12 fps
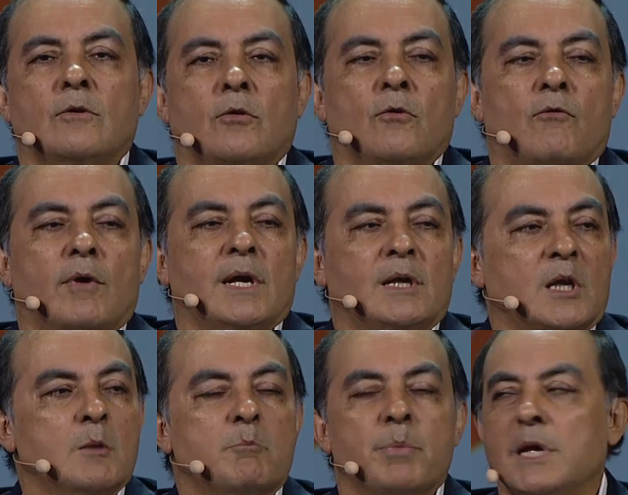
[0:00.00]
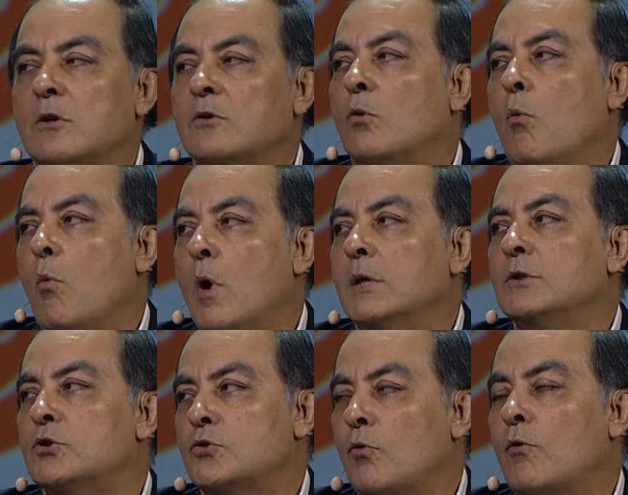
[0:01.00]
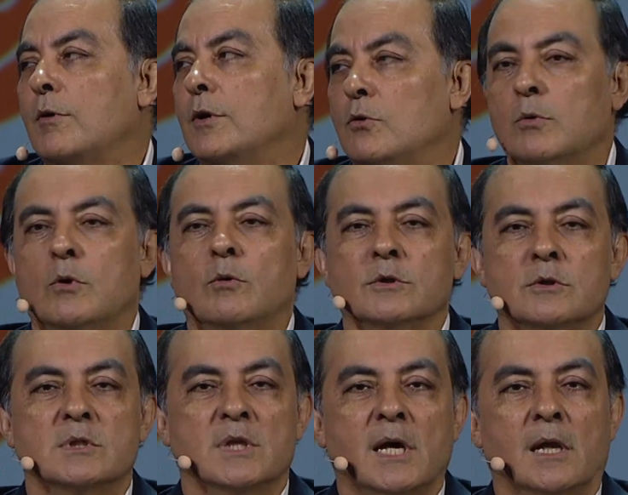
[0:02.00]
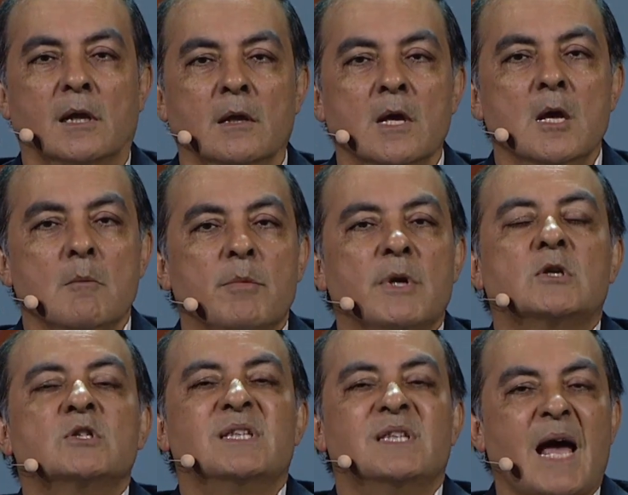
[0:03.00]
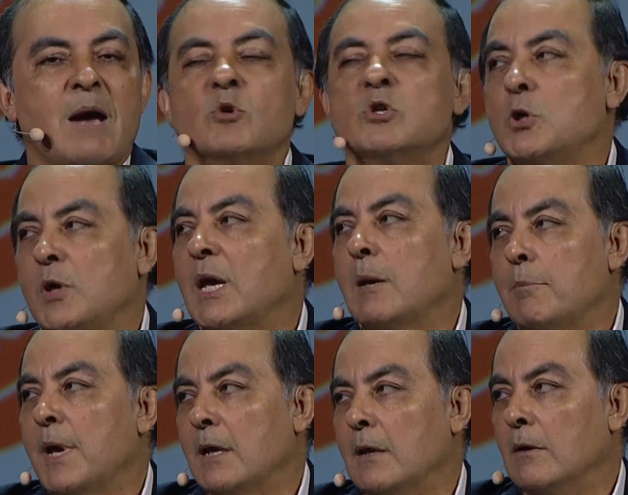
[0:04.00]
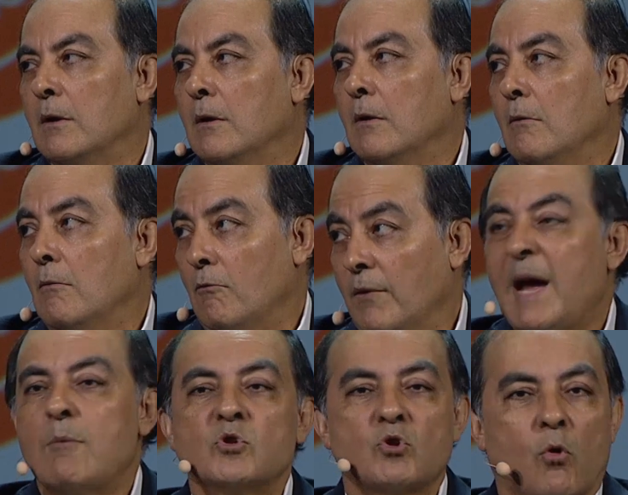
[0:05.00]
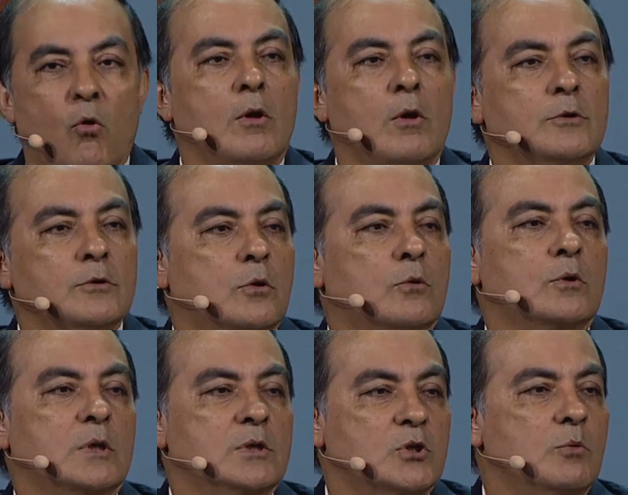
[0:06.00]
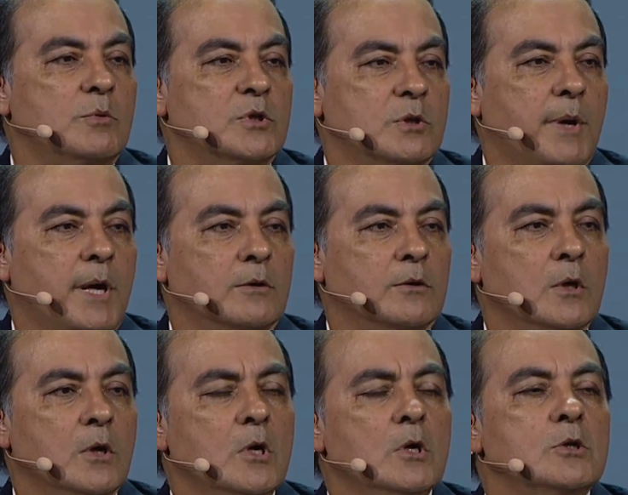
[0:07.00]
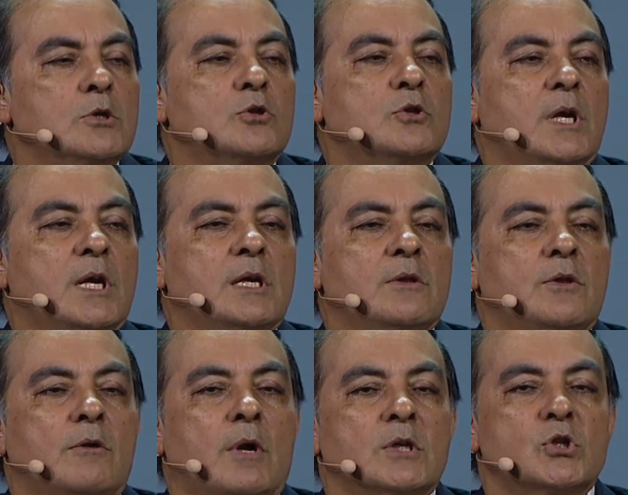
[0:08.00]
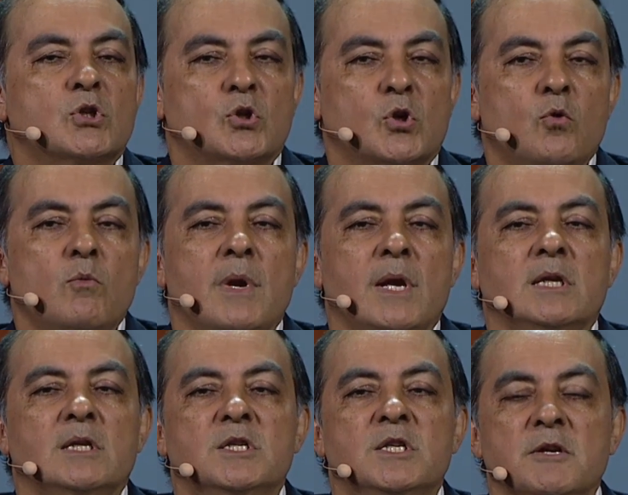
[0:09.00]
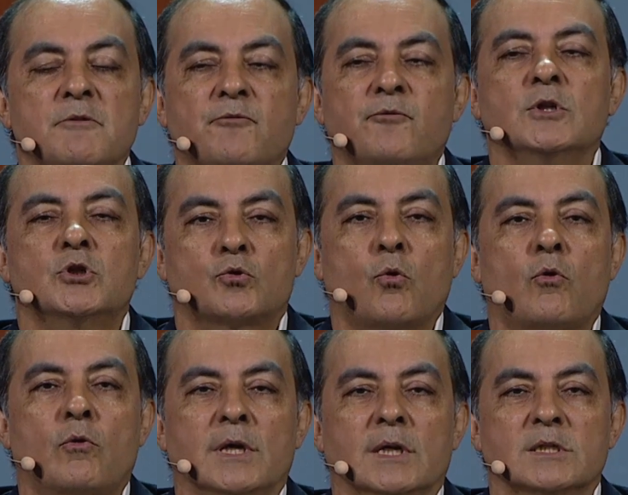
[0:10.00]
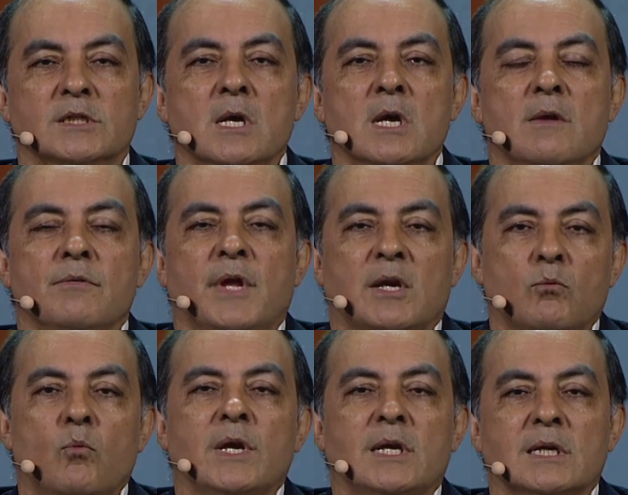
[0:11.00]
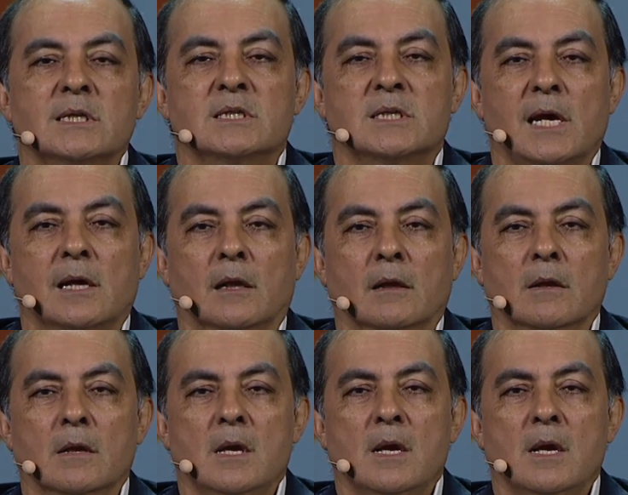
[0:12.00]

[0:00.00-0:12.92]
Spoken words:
to curate and pick the one story you were going to tell because that was your campaign. That was all you told consumers about. Today, there are so many different stories that we can tell.